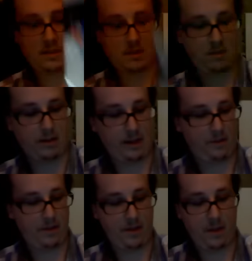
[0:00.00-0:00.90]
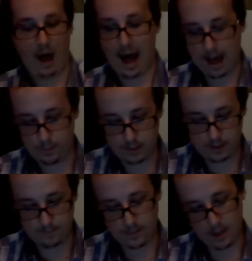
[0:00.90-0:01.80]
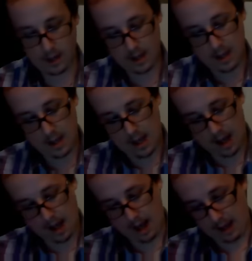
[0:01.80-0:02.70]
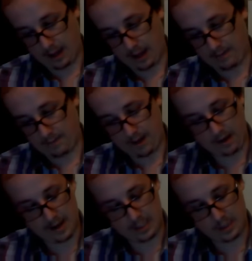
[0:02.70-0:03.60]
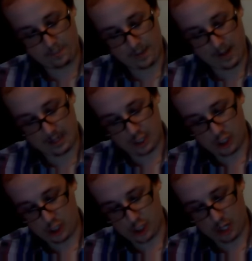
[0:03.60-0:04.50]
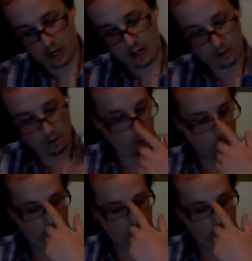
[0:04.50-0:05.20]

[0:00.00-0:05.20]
currently with the Habs. Uh, I got a very nice patch auto